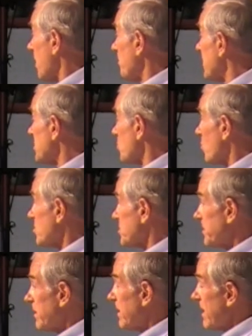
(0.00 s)
got much
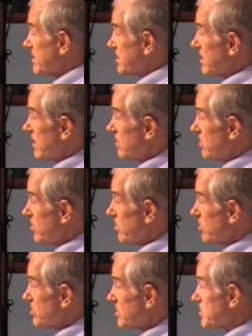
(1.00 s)
worse in the last 10
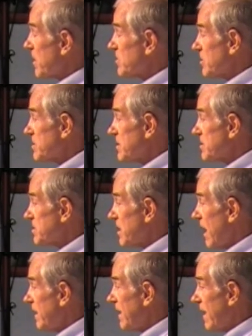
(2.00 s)
years, especially since
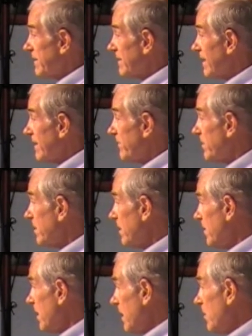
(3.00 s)

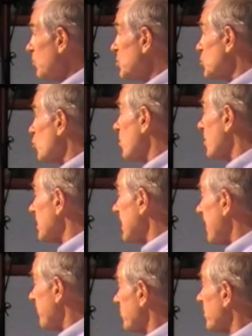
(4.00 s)
9/11. It was
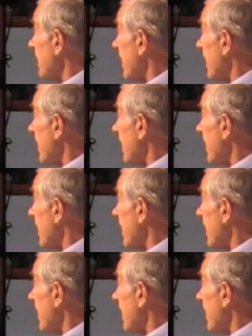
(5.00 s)
shortly after